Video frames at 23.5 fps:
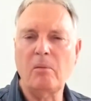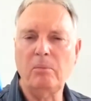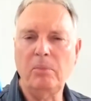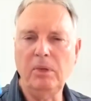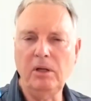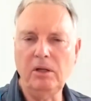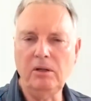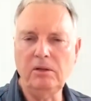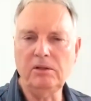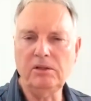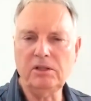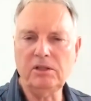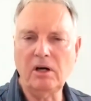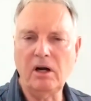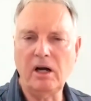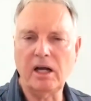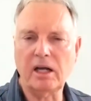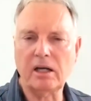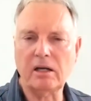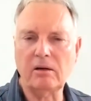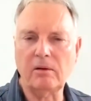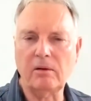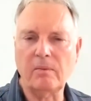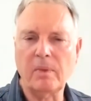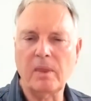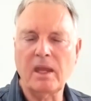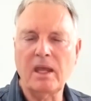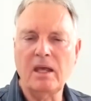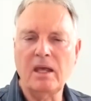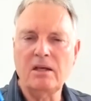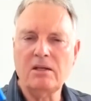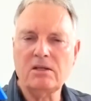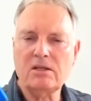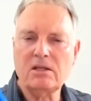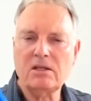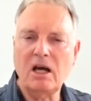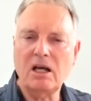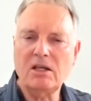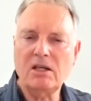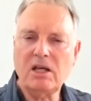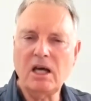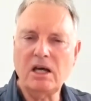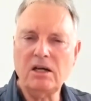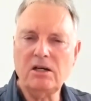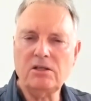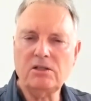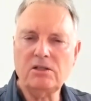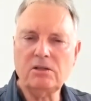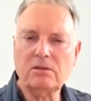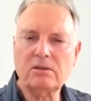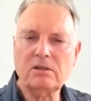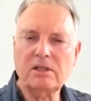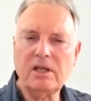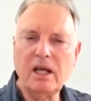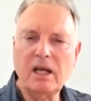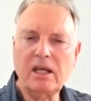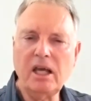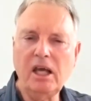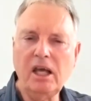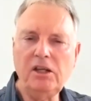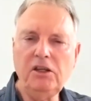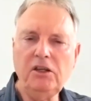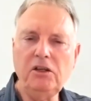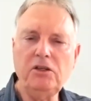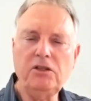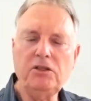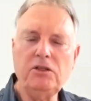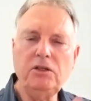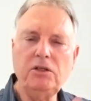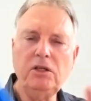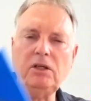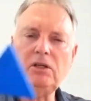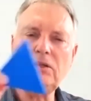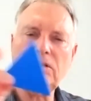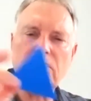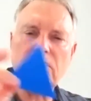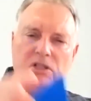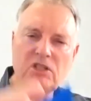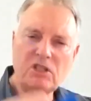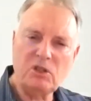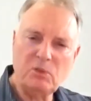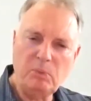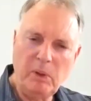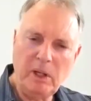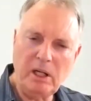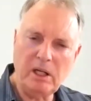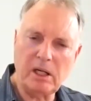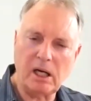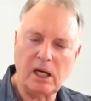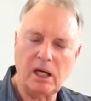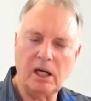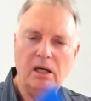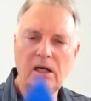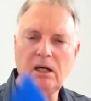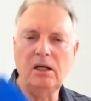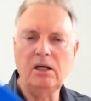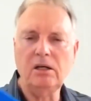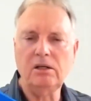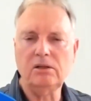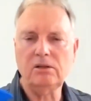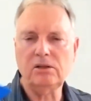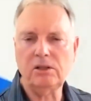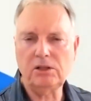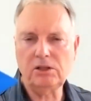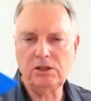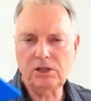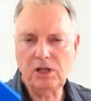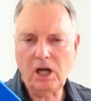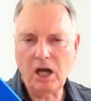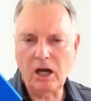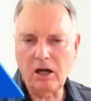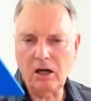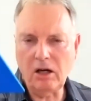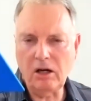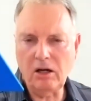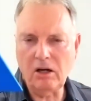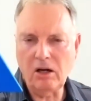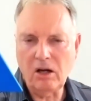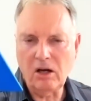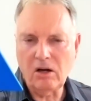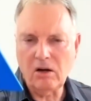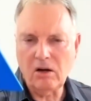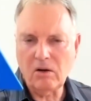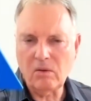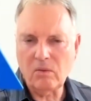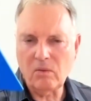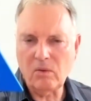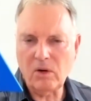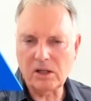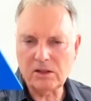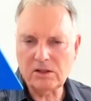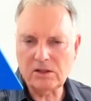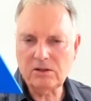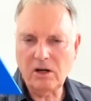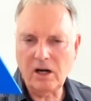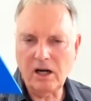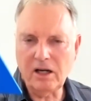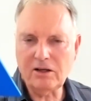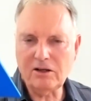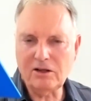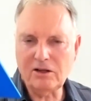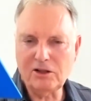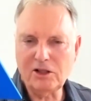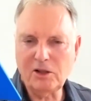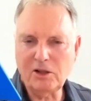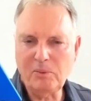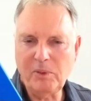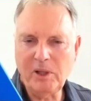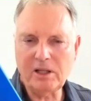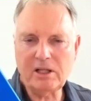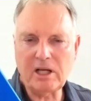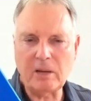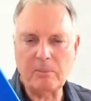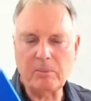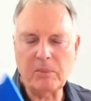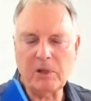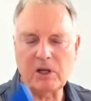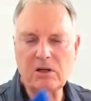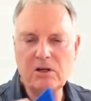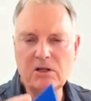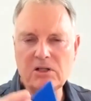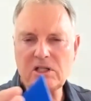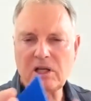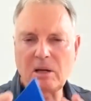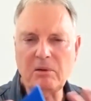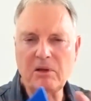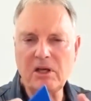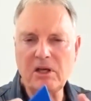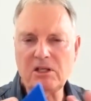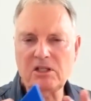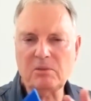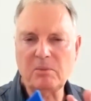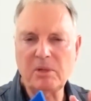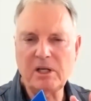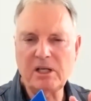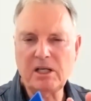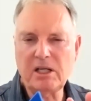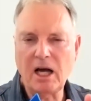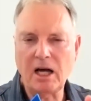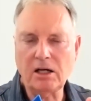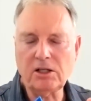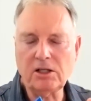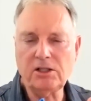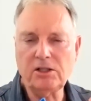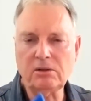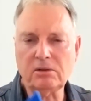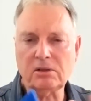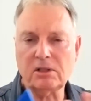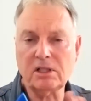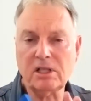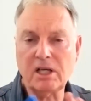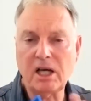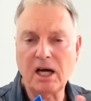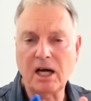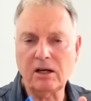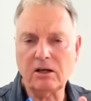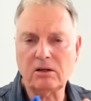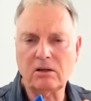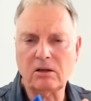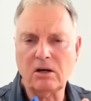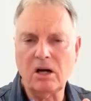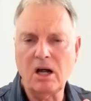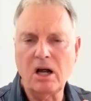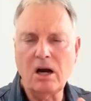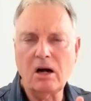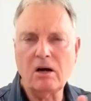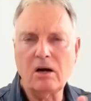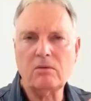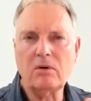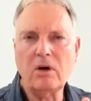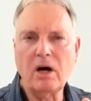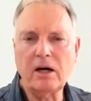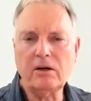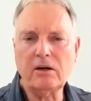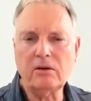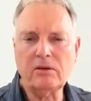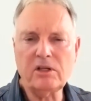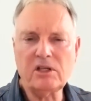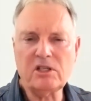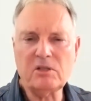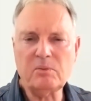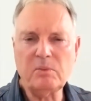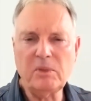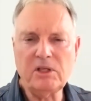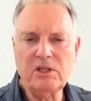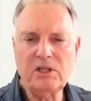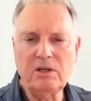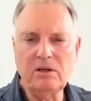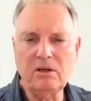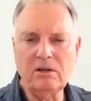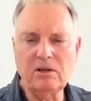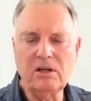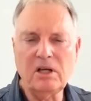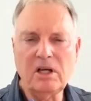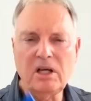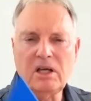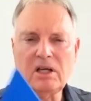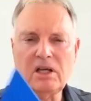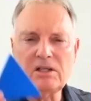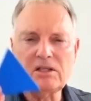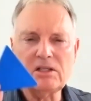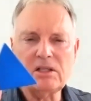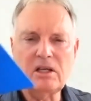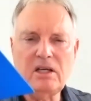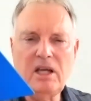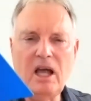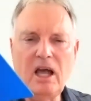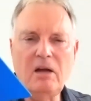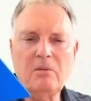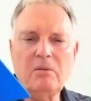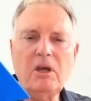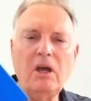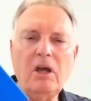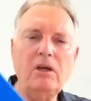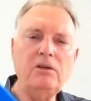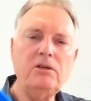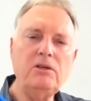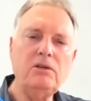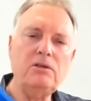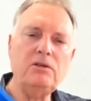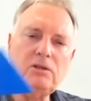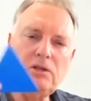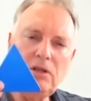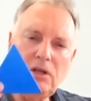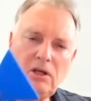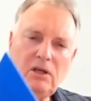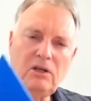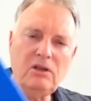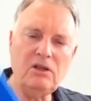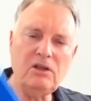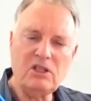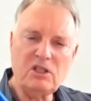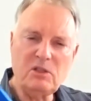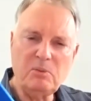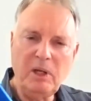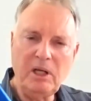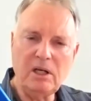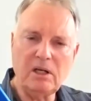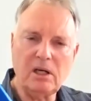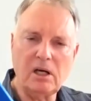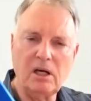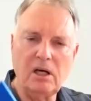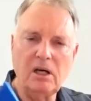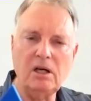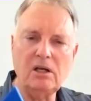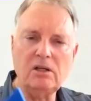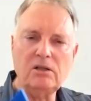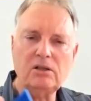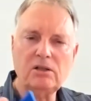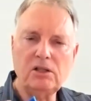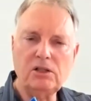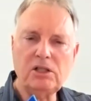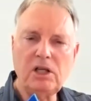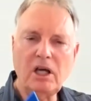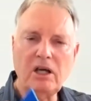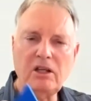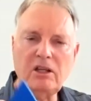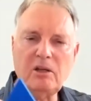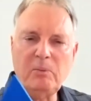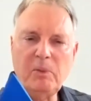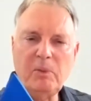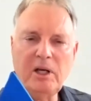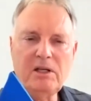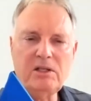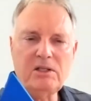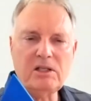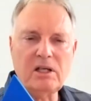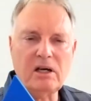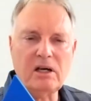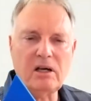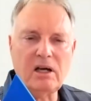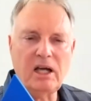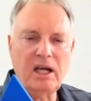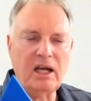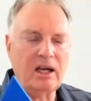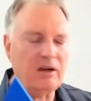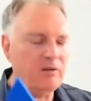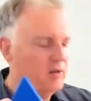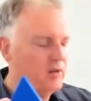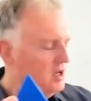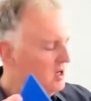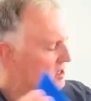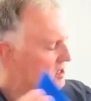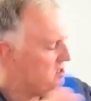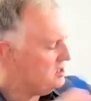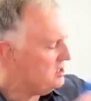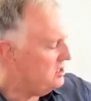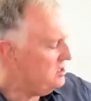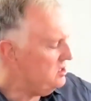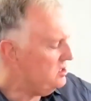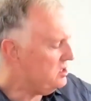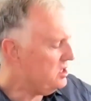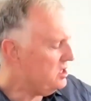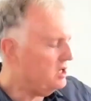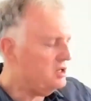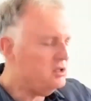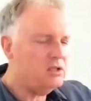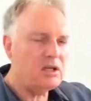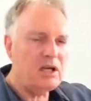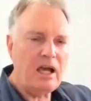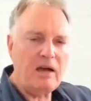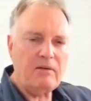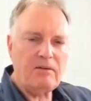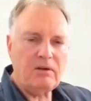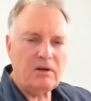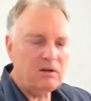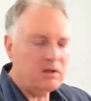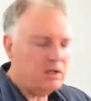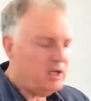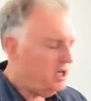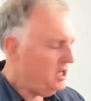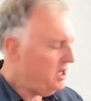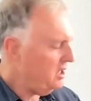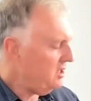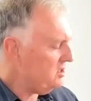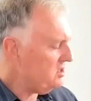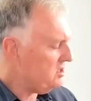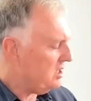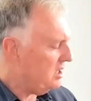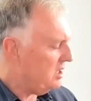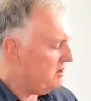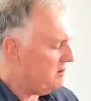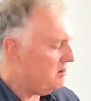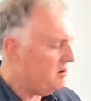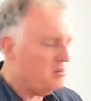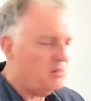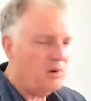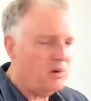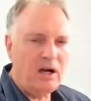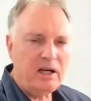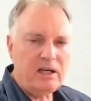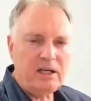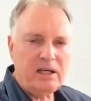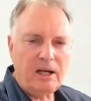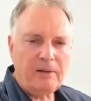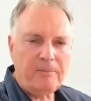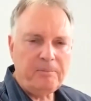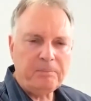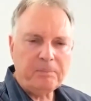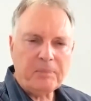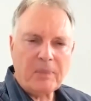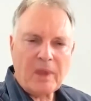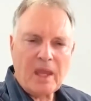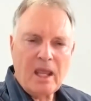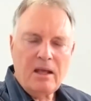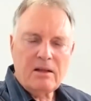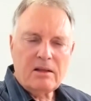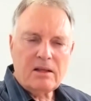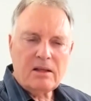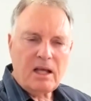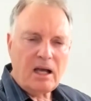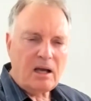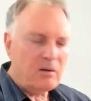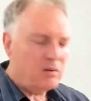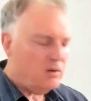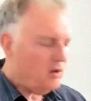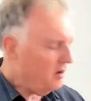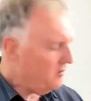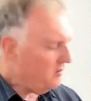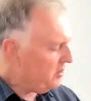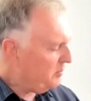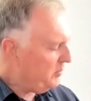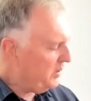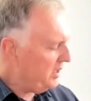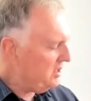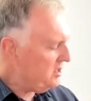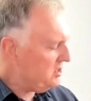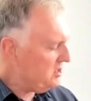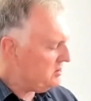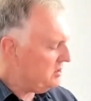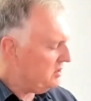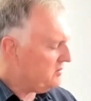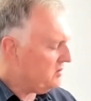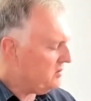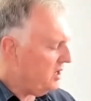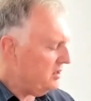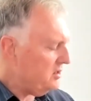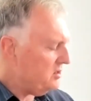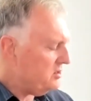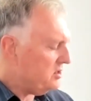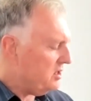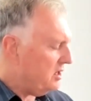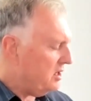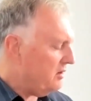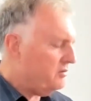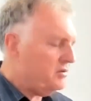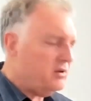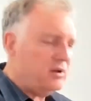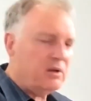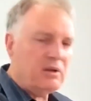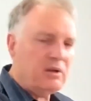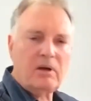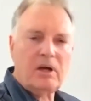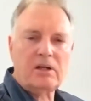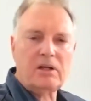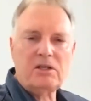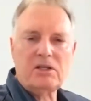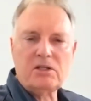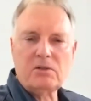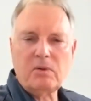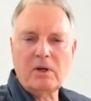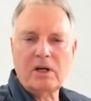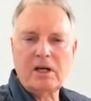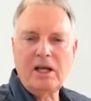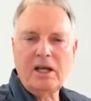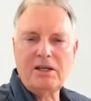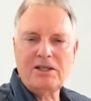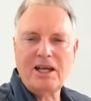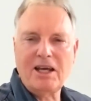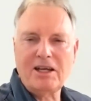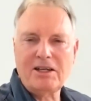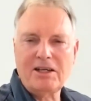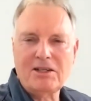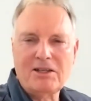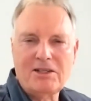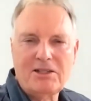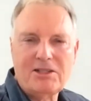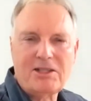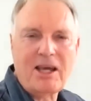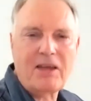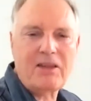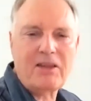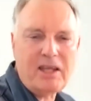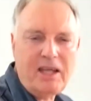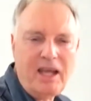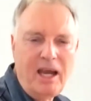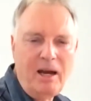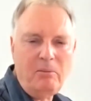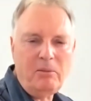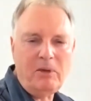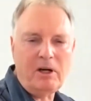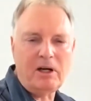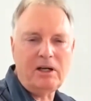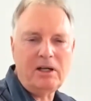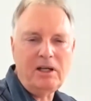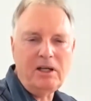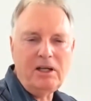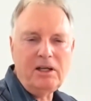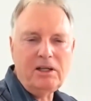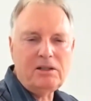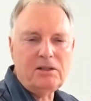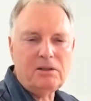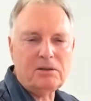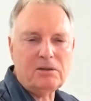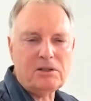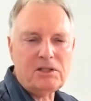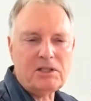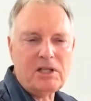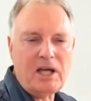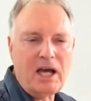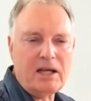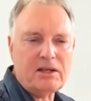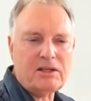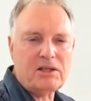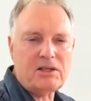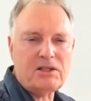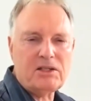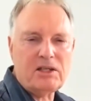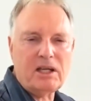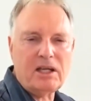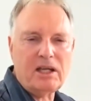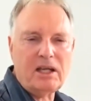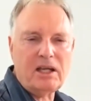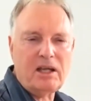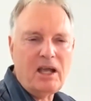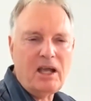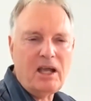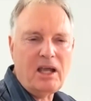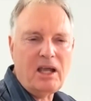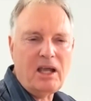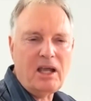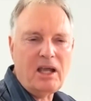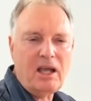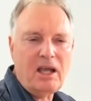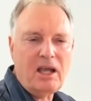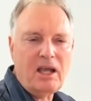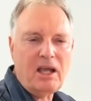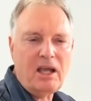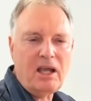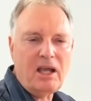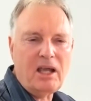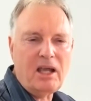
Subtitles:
blue triangle. So I say to children, now can you turn the spinner to show what triangle you picked up? Because some of these will be young children, can't all write all this material. So now I'm going to turn the spinner to show the piece that I have. So I'll just get you to have a look here. So a reminder of the piece you've got. So if you just want to head down to this other camera, you'll start to see what we're going